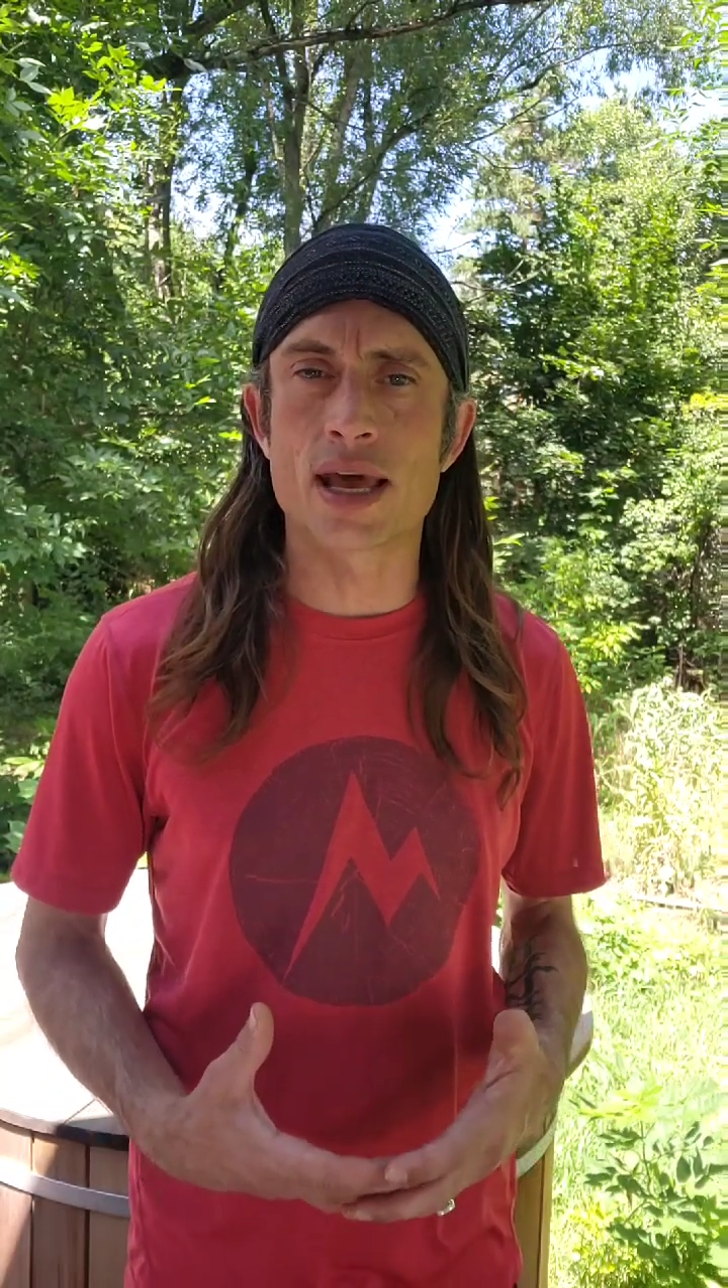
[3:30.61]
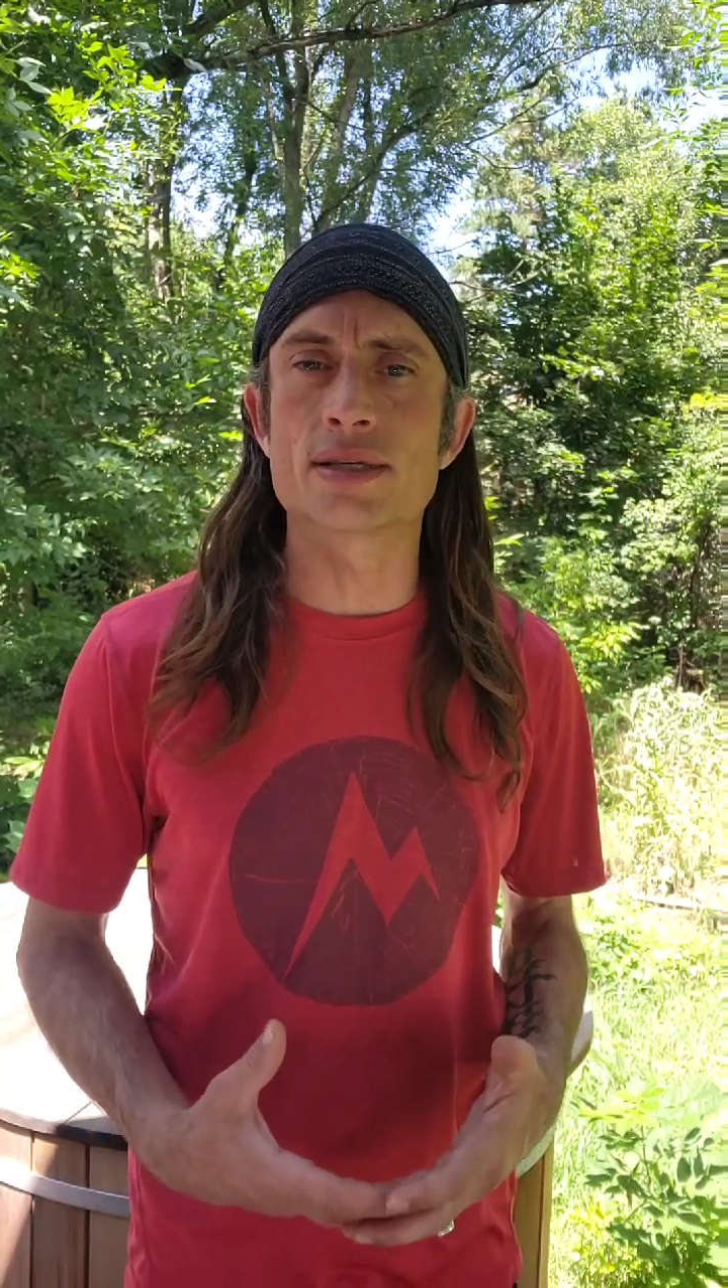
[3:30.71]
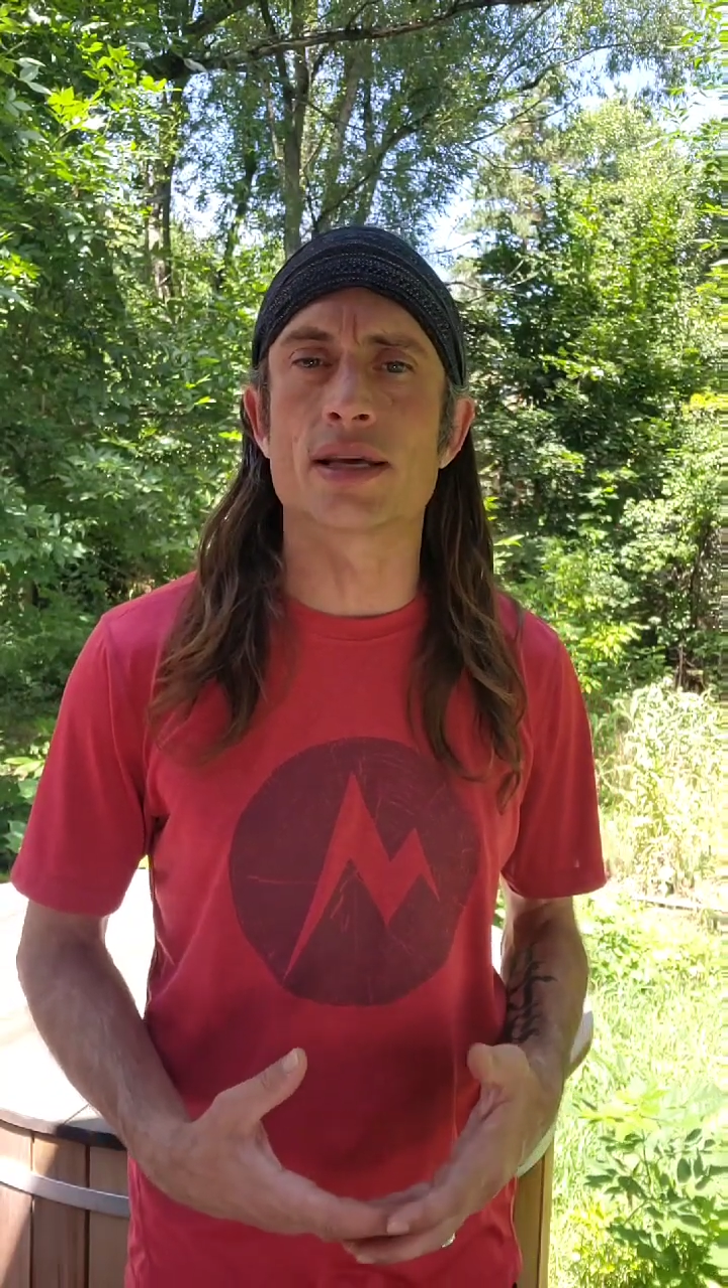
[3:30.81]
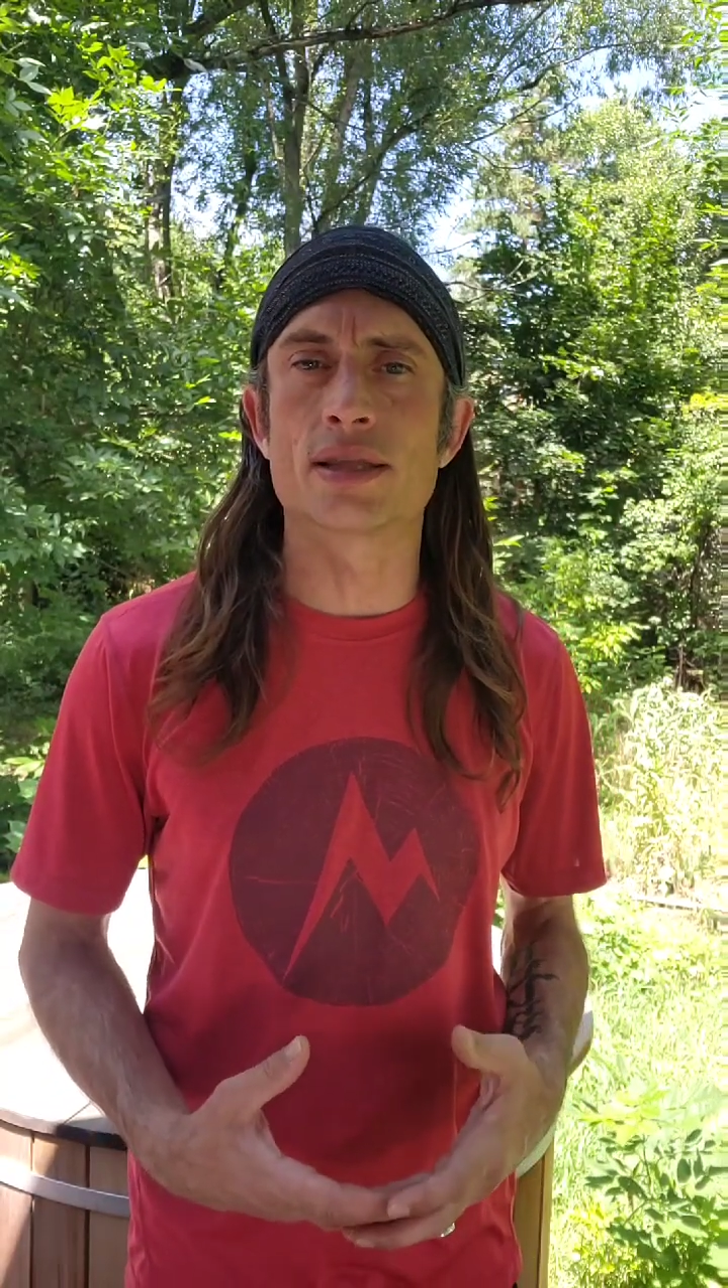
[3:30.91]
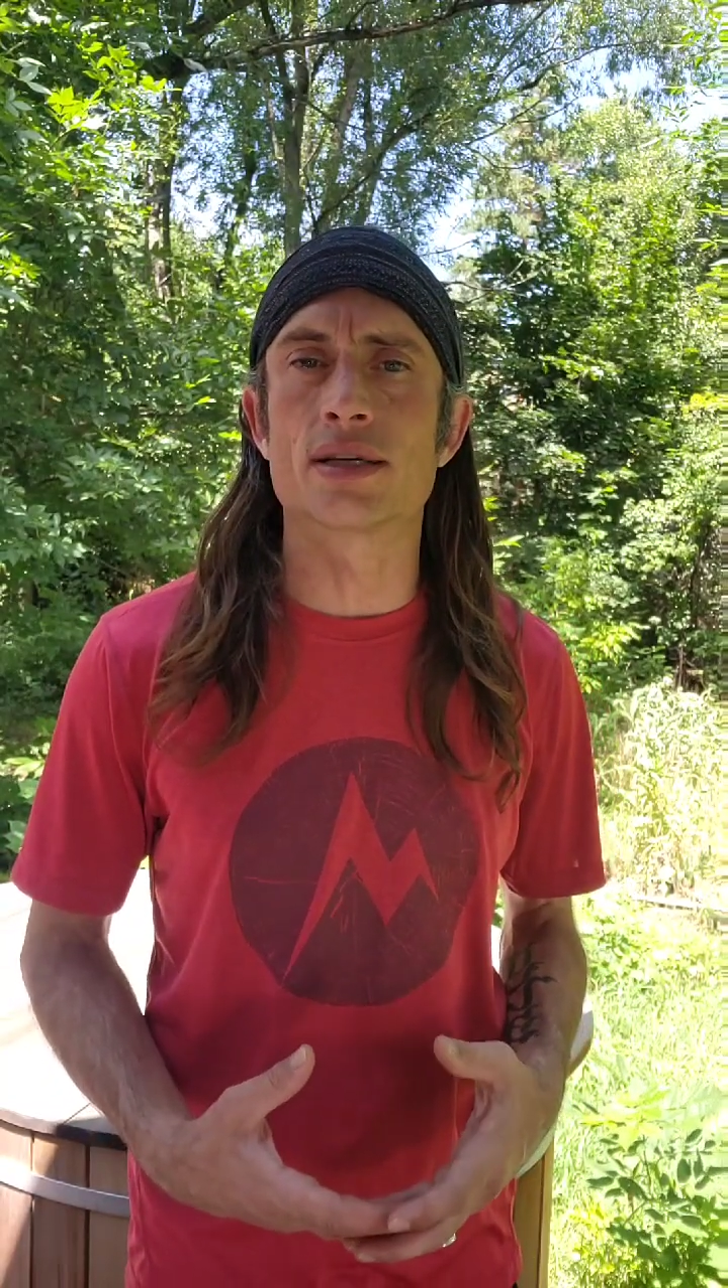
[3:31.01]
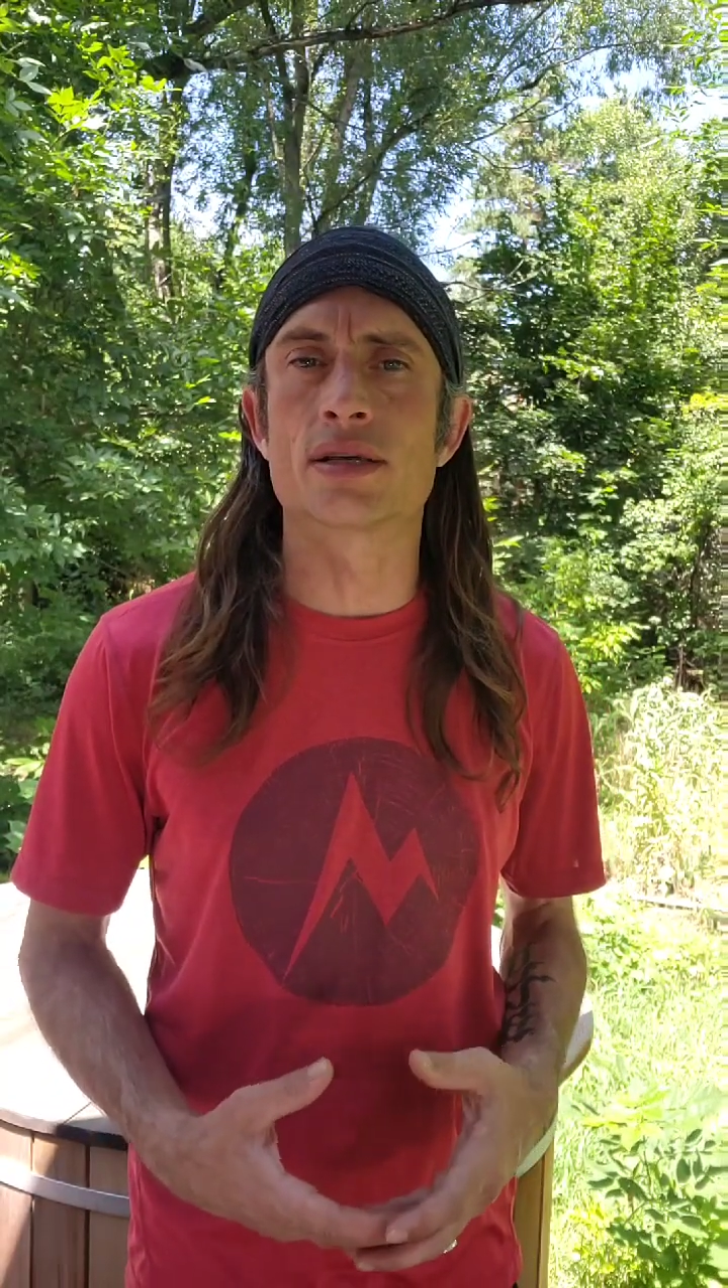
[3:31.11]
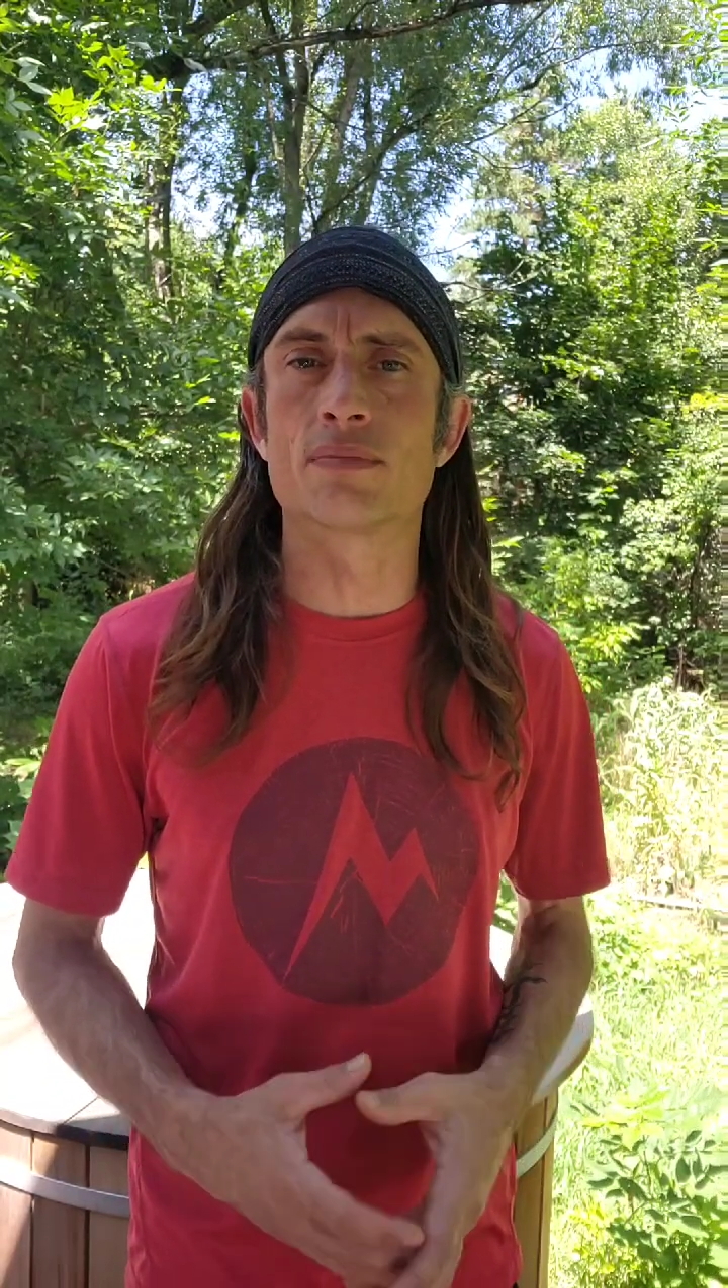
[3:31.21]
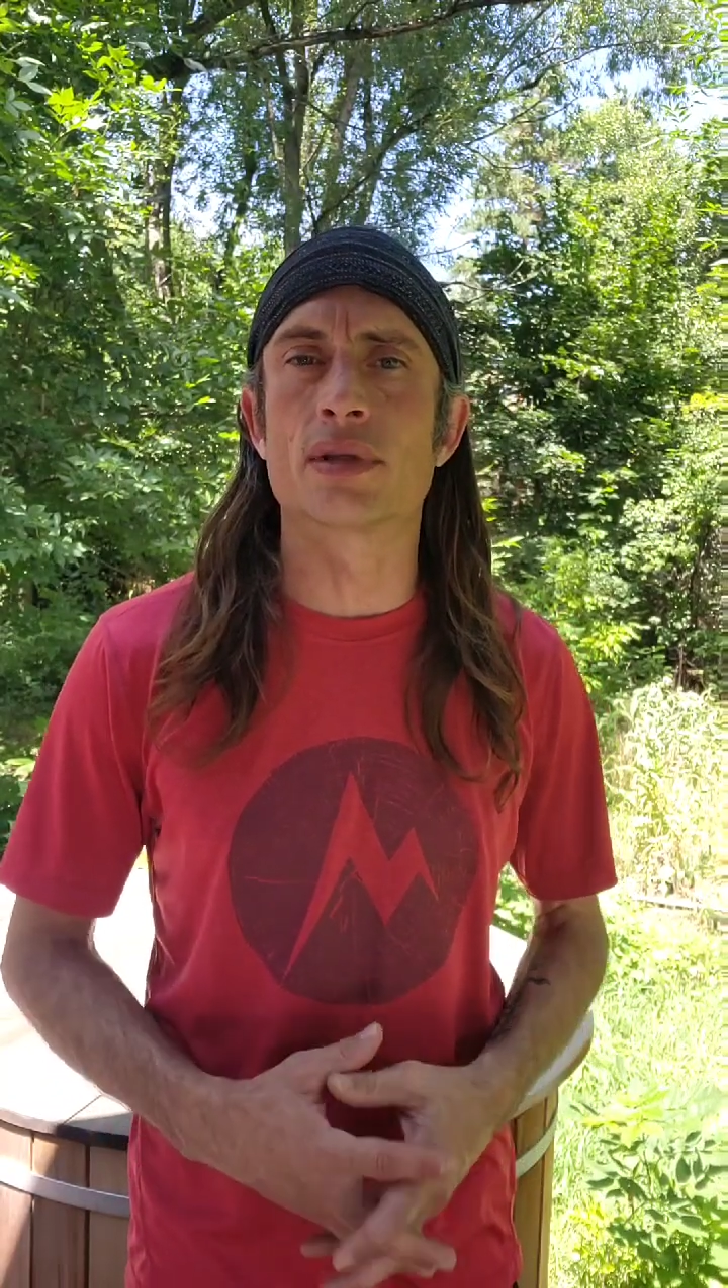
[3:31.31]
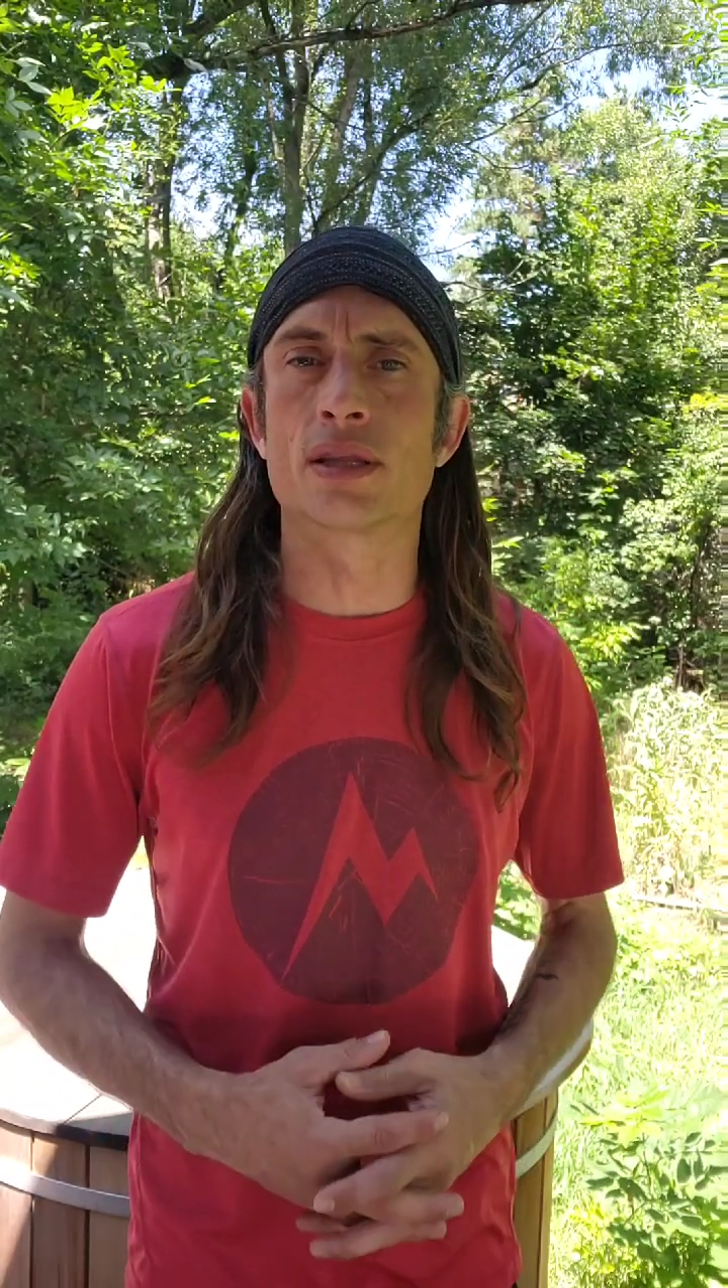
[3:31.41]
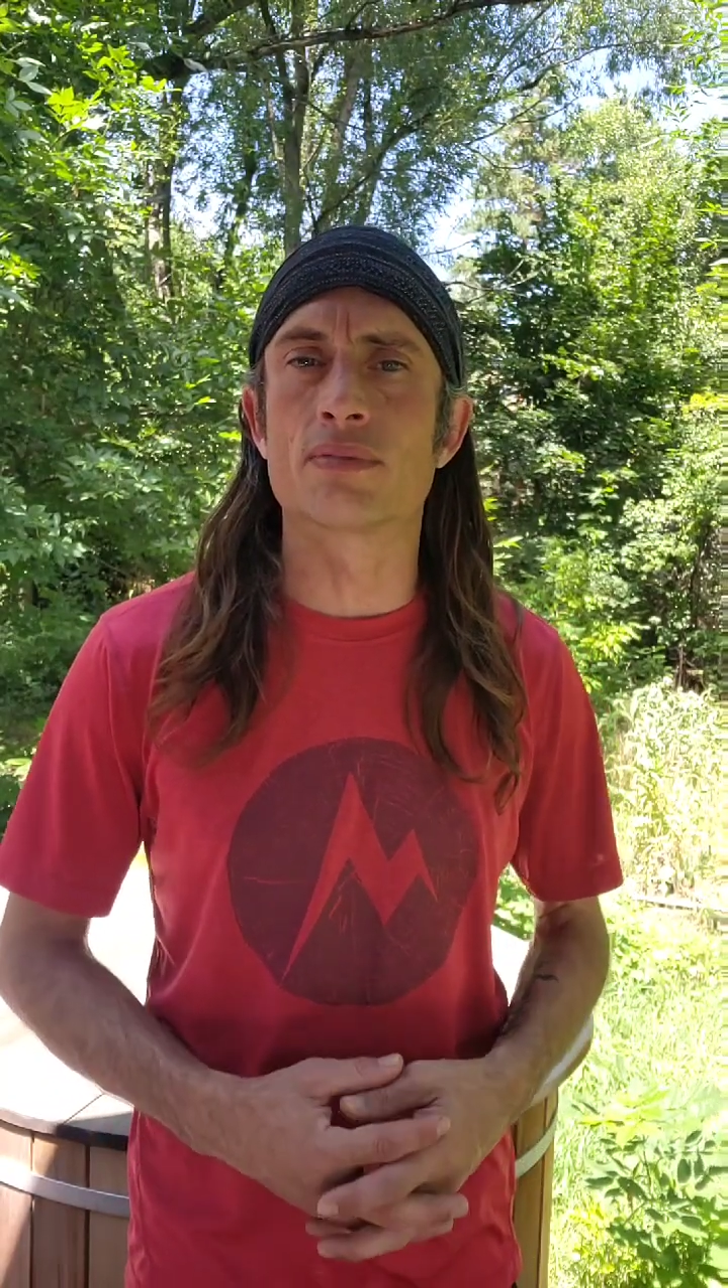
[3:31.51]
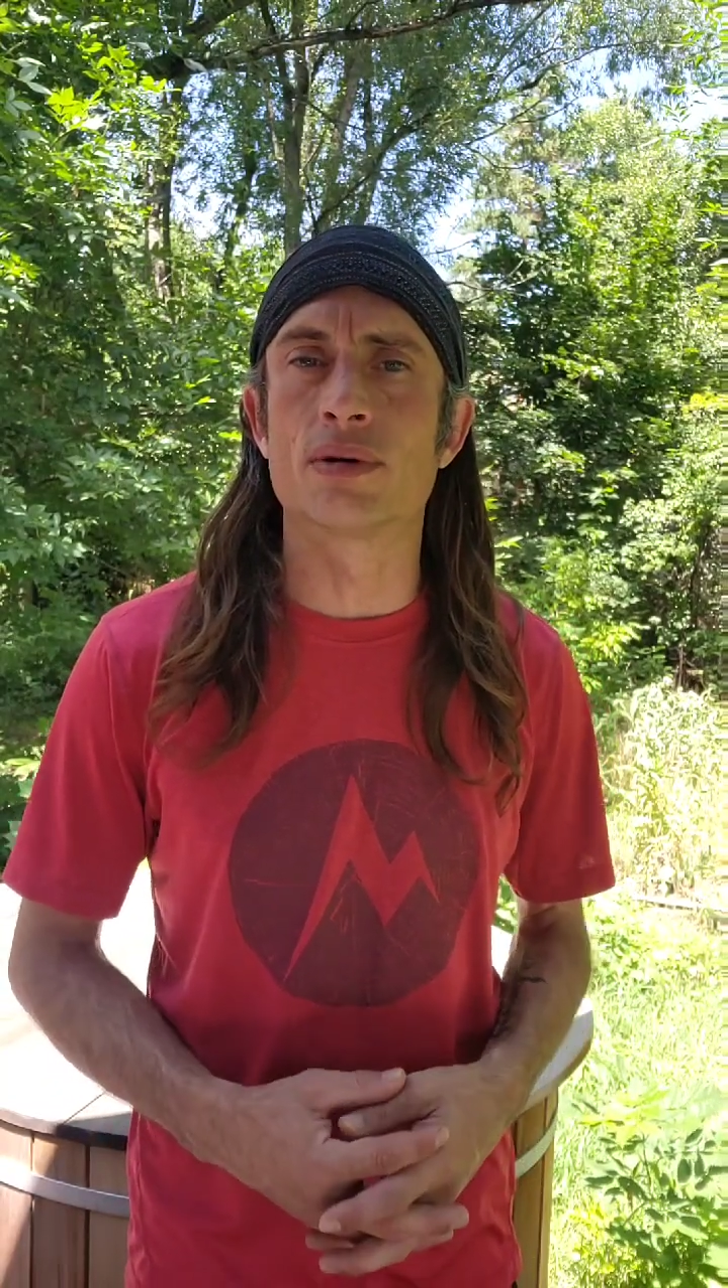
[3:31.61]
I think something that